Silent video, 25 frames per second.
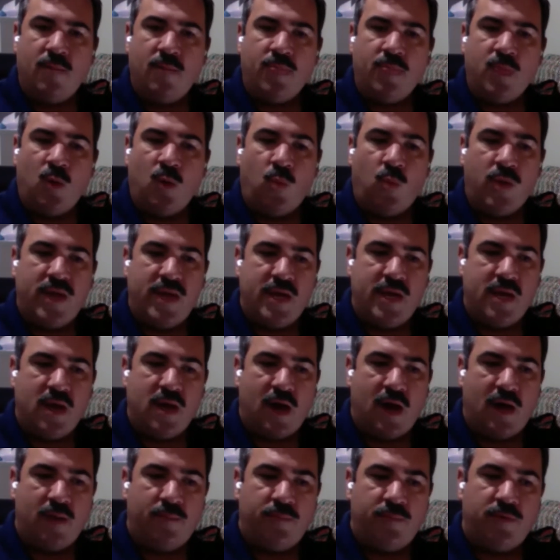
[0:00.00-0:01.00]
We
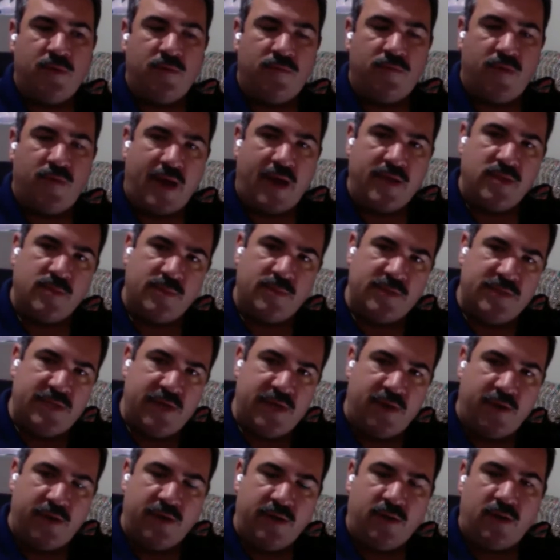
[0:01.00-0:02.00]
provide the
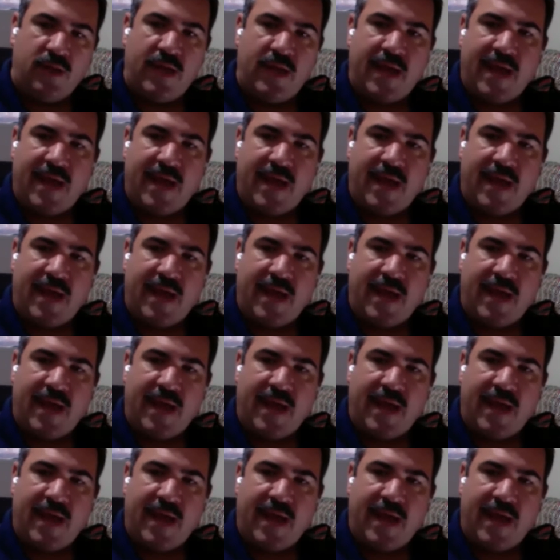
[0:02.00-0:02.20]
material